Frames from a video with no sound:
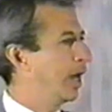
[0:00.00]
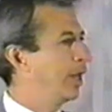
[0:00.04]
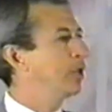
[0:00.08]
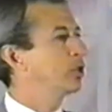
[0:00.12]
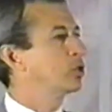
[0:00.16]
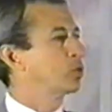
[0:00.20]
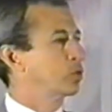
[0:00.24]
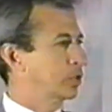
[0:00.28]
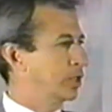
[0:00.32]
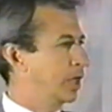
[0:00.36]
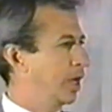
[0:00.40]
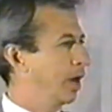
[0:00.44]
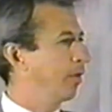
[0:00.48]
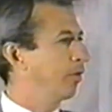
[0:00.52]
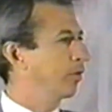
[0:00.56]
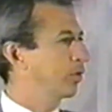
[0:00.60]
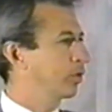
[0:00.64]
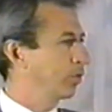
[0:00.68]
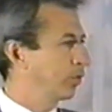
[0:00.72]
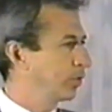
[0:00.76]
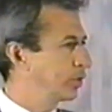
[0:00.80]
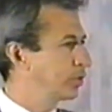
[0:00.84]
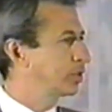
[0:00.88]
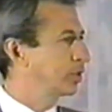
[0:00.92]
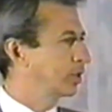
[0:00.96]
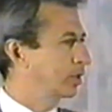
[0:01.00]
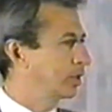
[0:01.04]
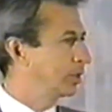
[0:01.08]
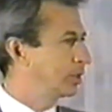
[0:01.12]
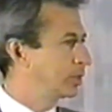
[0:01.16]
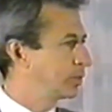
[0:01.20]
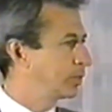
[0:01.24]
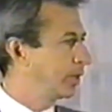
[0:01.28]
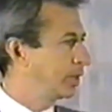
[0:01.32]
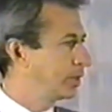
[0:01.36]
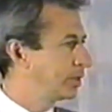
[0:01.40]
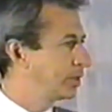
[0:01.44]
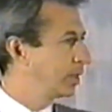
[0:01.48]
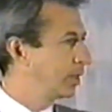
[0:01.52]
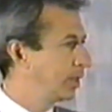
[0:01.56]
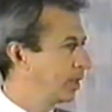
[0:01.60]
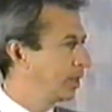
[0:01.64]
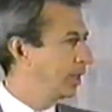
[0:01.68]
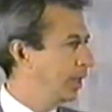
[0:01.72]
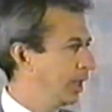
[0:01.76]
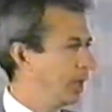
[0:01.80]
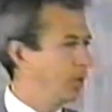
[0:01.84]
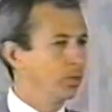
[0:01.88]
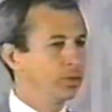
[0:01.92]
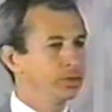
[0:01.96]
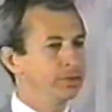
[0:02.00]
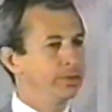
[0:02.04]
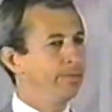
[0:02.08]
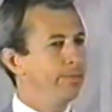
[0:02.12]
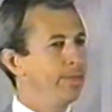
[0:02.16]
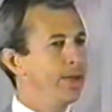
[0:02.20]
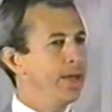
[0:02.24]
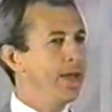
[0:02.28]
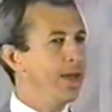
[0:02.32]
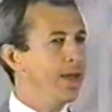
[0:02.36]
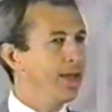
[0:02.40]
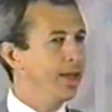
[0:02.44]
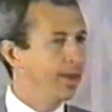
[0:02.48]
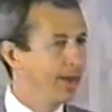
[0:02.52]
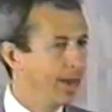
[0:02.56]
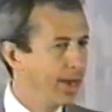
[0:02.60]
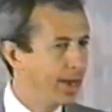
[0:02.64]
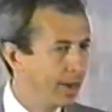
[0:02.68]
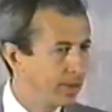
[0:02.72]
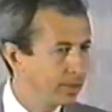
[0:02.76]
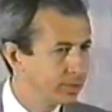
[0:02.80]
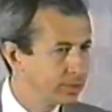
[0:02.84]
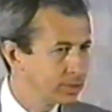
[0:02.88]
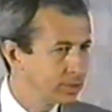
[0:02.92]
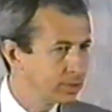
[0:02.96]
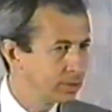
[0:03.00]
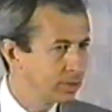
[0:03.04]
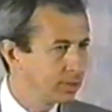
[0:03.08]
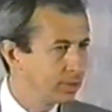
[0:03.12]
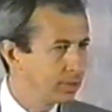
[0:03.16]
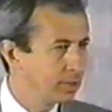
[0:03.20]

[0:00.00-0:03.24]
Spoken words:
And this was characteristic of this place. It was a madhouse.